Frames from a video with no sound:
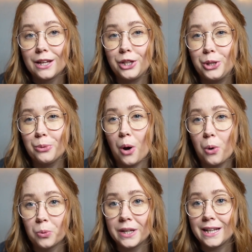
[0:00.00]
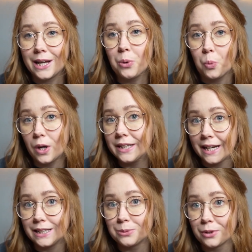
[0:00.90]
you only get 1
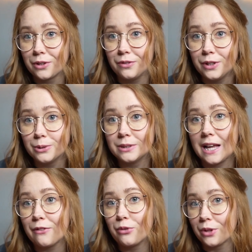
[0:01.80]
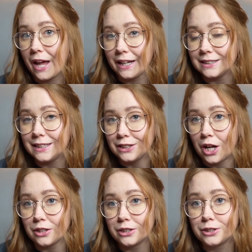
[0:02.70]
day's worth of use for the $18.